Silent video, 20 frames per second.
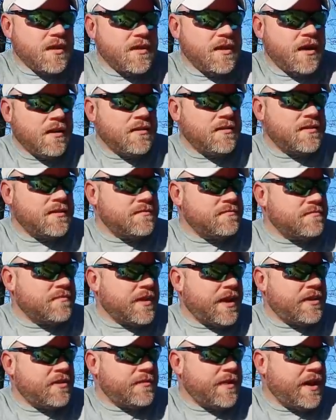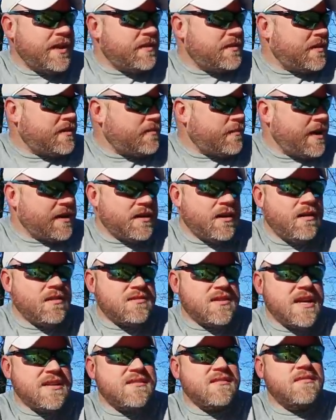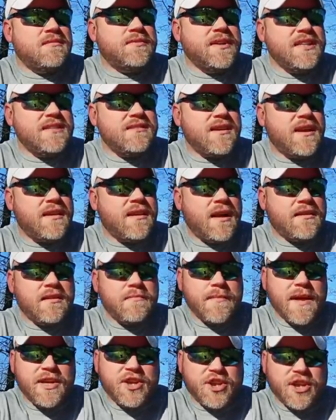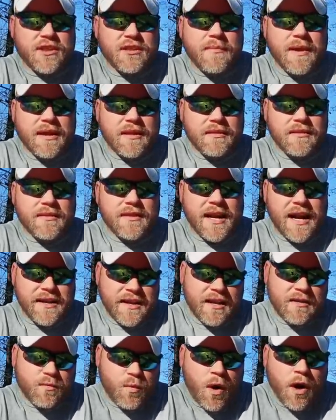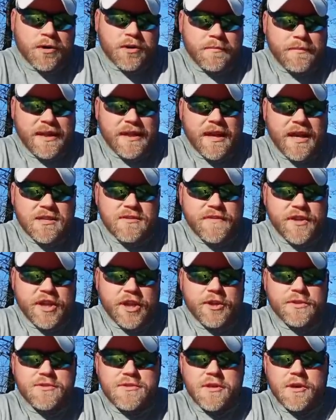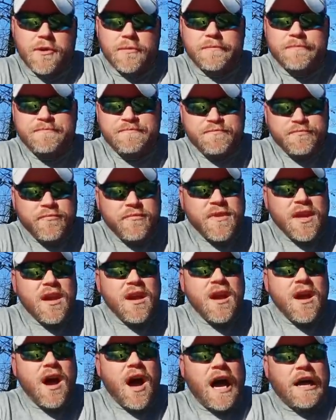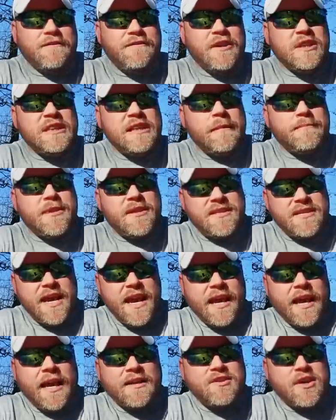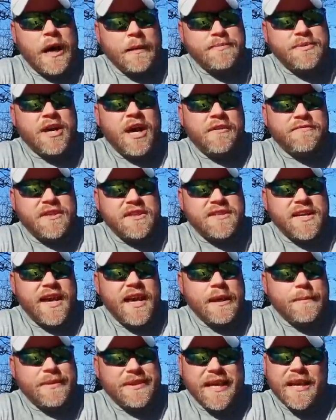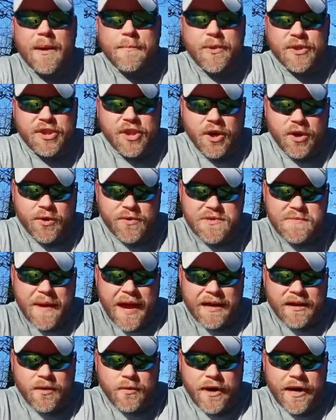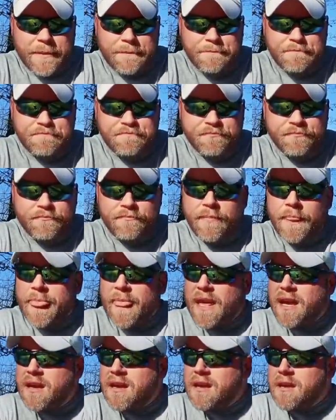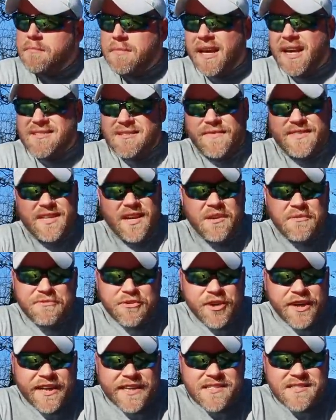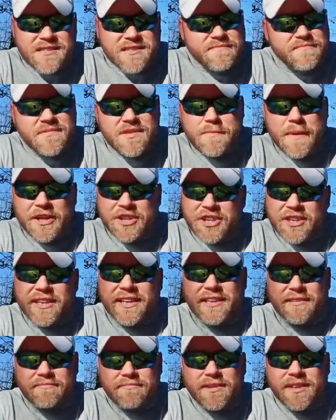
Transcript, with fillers: you know, I don't mind at all. It's a nice little reset. I did mention that I needed water in my last video, so I filled up the tank, I topped off the tank, but then I put the hose back away, because if it's gonna freeze, especially,